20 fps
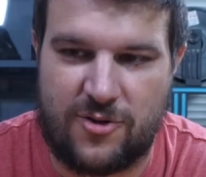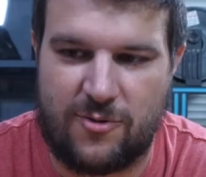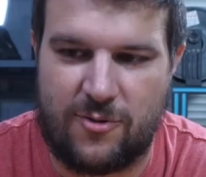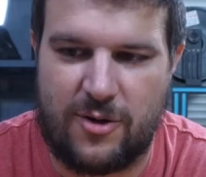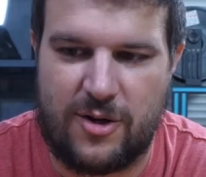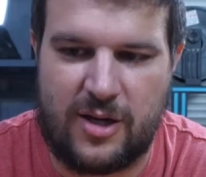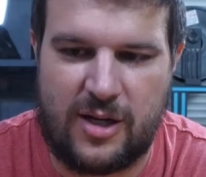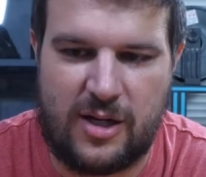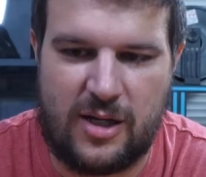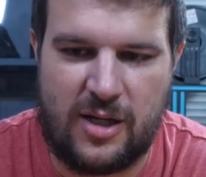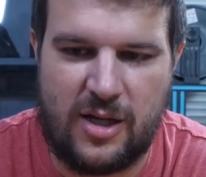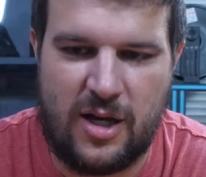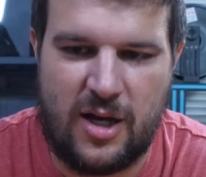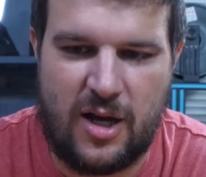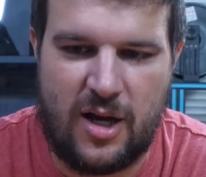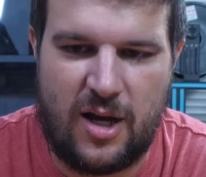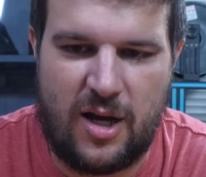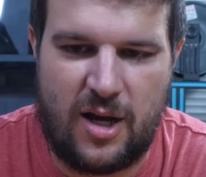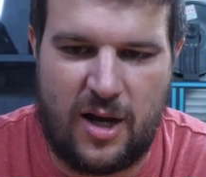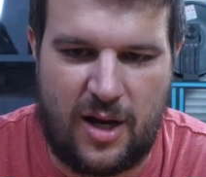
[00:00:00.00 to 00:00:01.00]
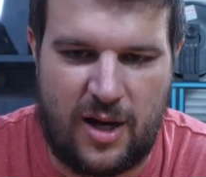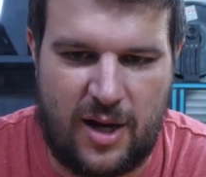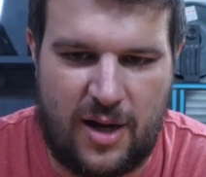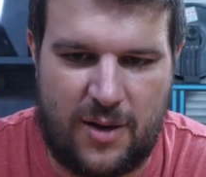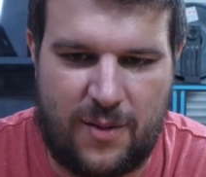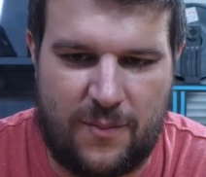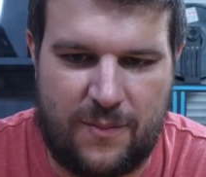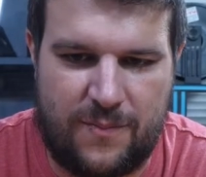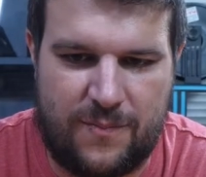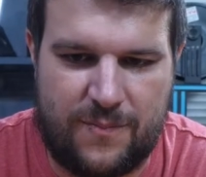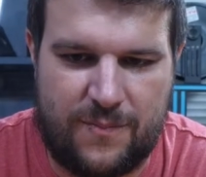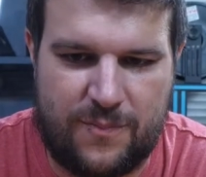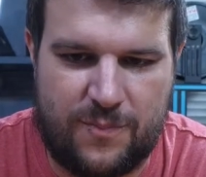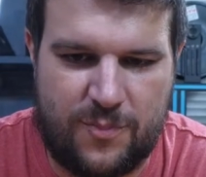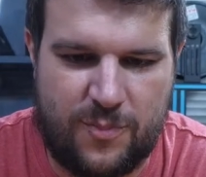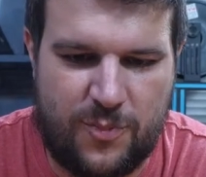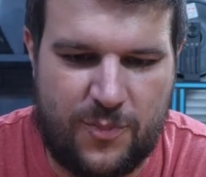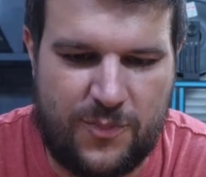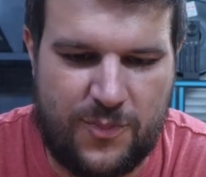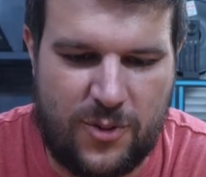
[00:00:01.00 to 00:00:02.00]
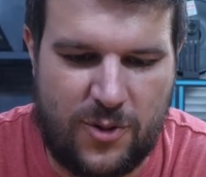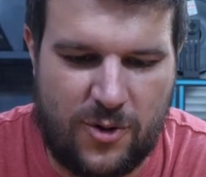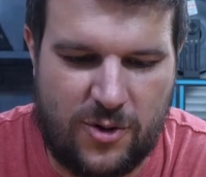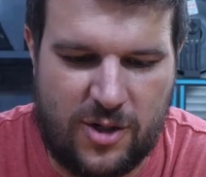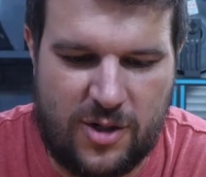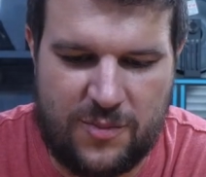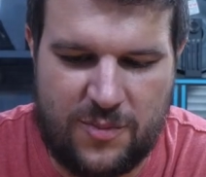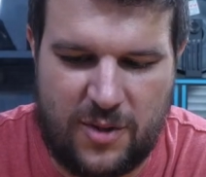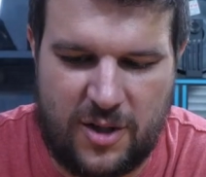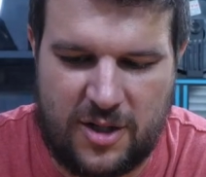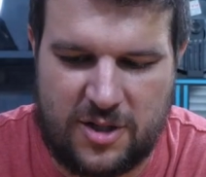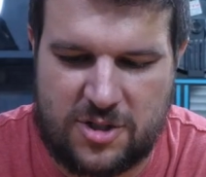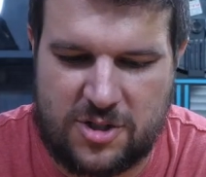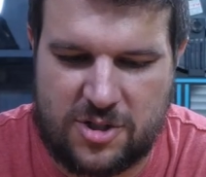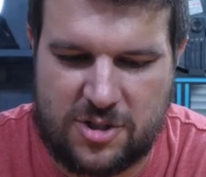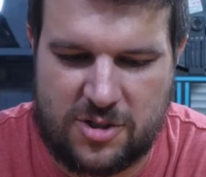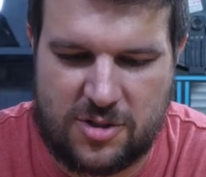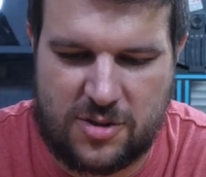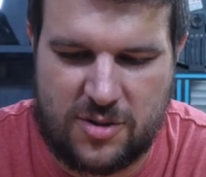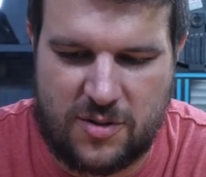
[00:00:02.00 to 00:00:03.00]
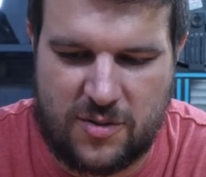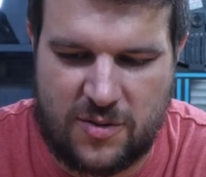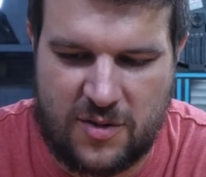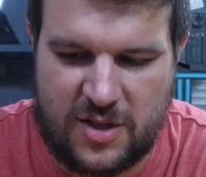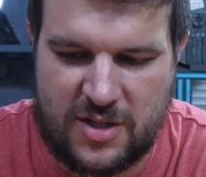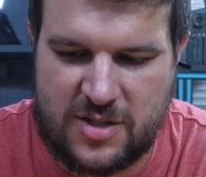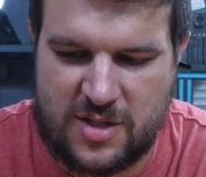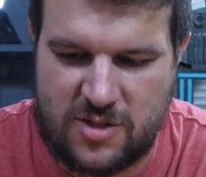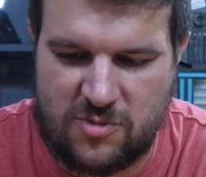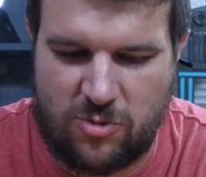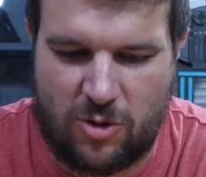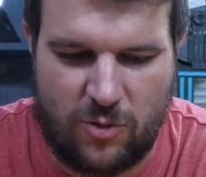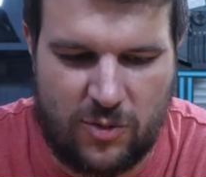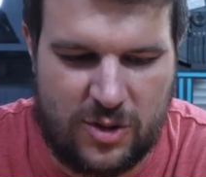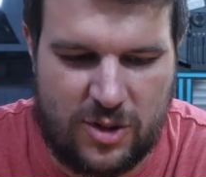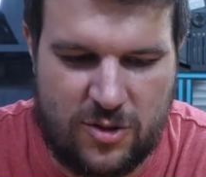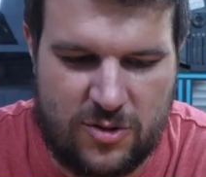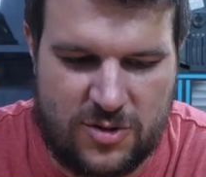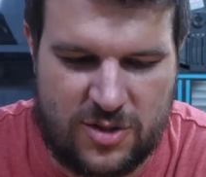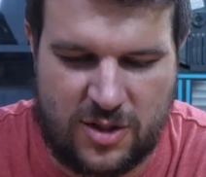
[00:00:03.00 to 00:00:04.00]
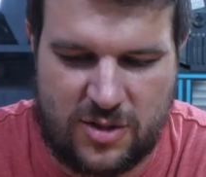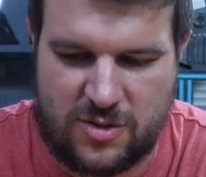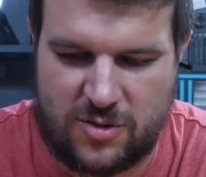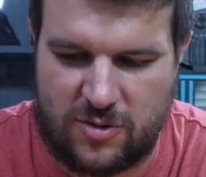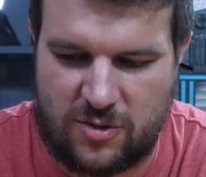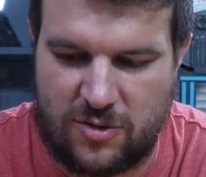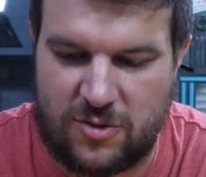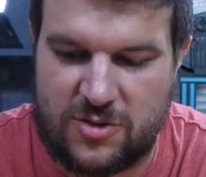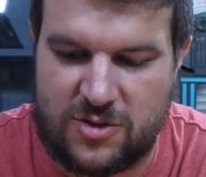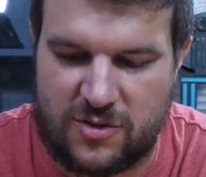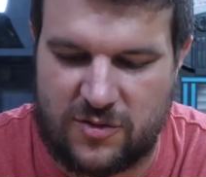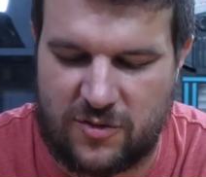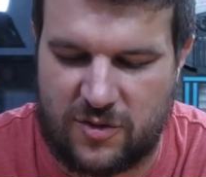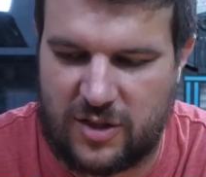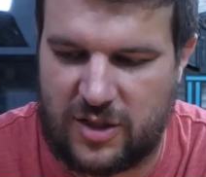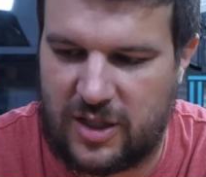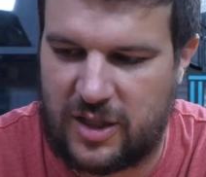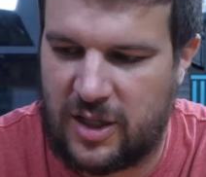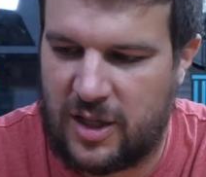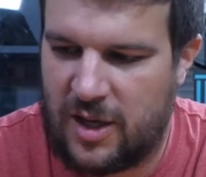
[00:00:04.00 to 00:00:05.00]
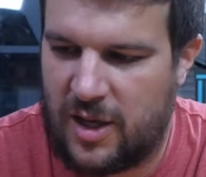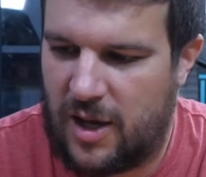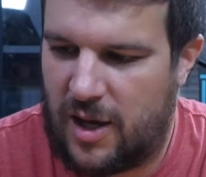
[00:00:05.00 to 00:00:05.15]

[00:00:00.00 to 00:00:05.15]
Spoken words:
III. Pretty much this is what we use exclusively.